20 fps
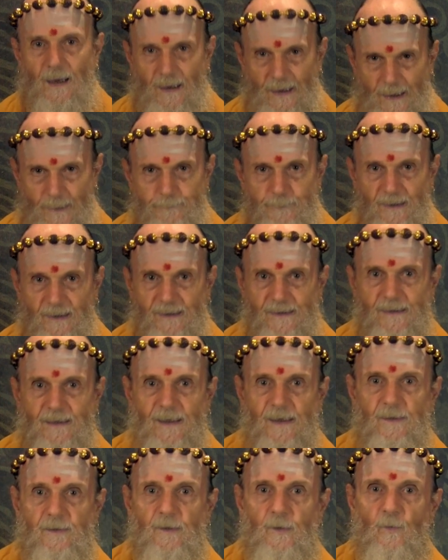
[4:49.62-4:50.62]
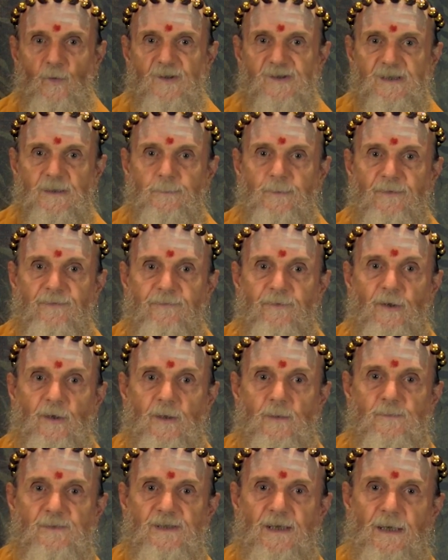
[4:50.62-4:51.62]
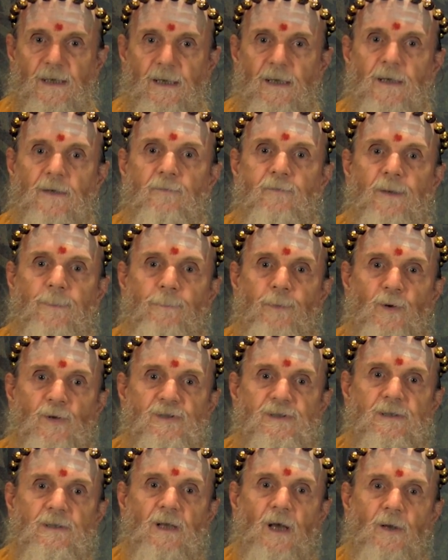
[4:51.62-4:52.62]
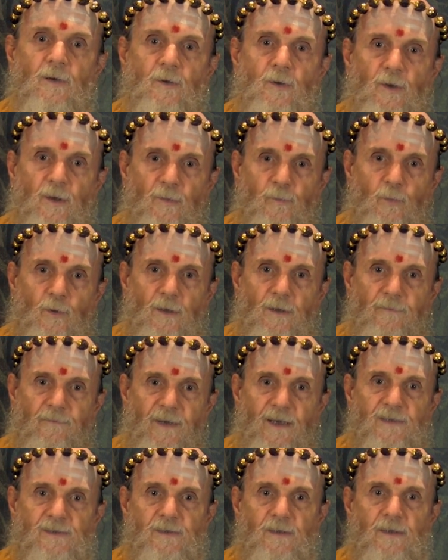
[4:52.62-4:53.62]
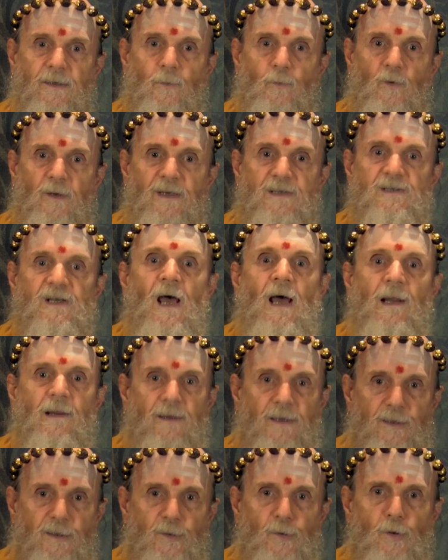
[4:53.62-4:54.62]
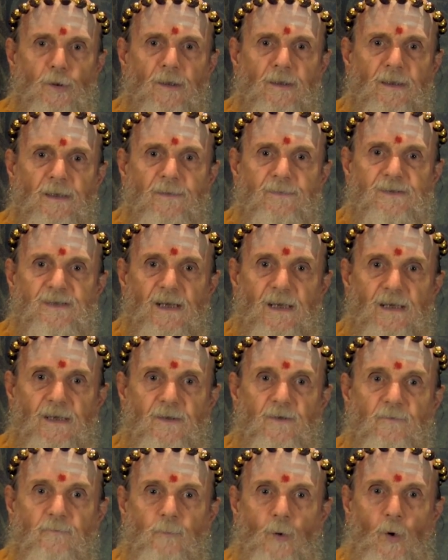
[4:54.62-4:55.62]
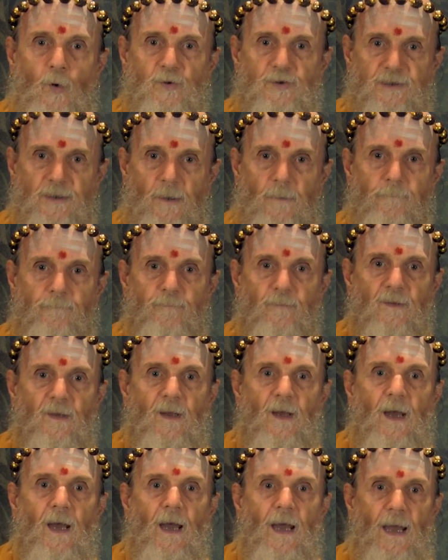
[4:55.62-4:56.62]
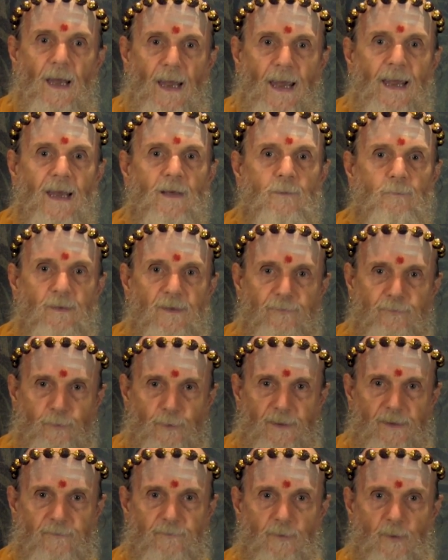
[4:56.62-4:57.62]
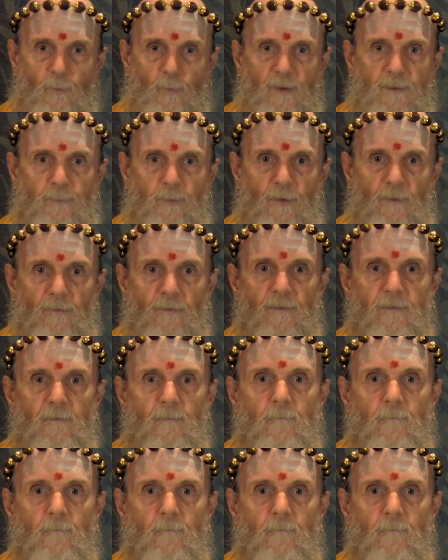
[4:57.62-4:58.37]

Happily, Hinduism affirms that every person on earth will eventually reach the unity state of moksha and be free from rebirth.